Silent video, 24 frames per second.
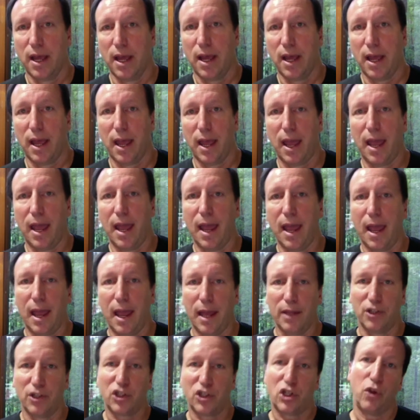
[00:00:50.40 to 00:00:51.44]
And
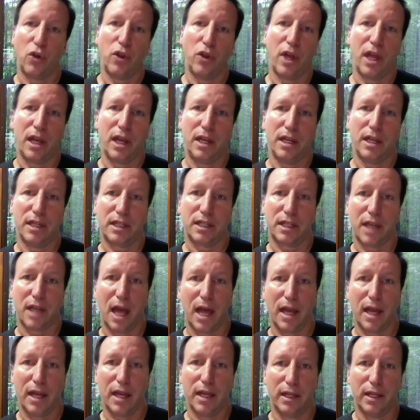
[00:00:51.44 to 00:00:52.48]
so they
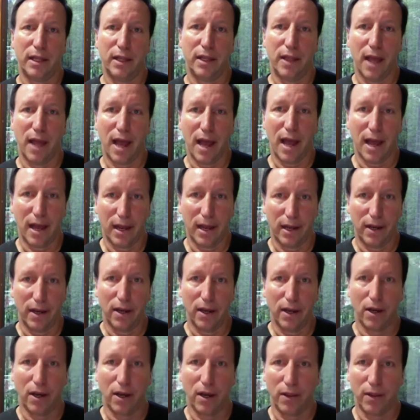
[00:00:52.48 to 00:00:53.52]
decided that
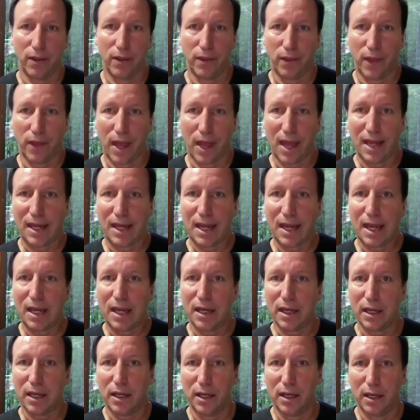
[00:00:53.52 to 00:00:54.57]
they
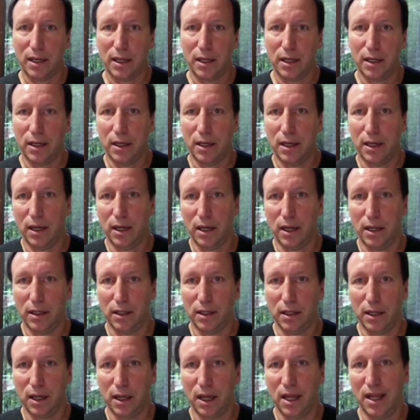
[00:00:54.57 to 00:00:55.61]
needed
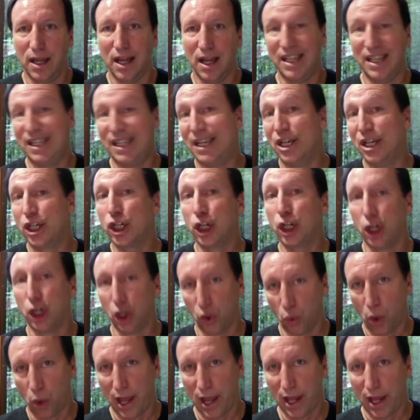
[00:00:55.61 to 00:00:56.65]
additional
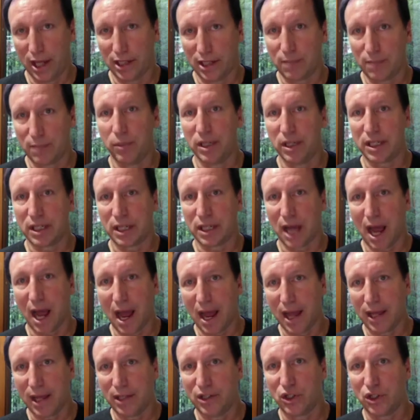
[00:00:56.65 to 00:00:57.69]
ways
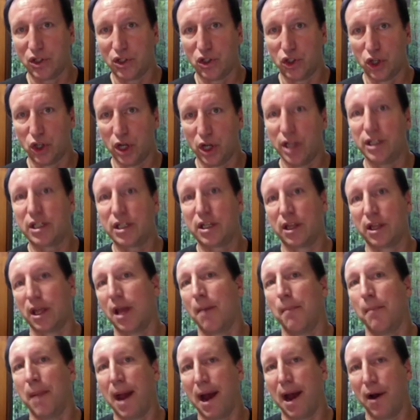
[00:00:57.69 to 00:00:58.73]
besides just the
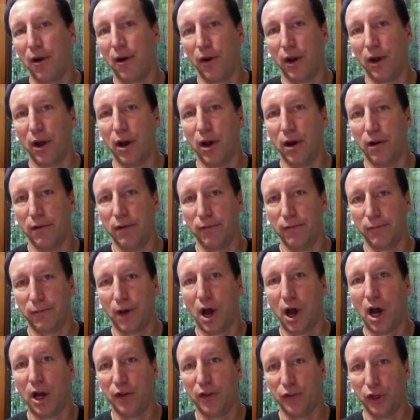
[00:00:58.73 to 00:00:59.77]
amount of
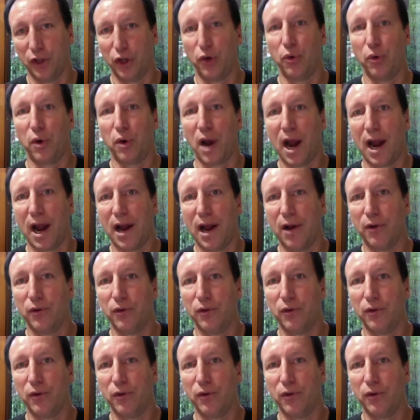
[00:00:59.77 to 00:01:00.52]
on the ground,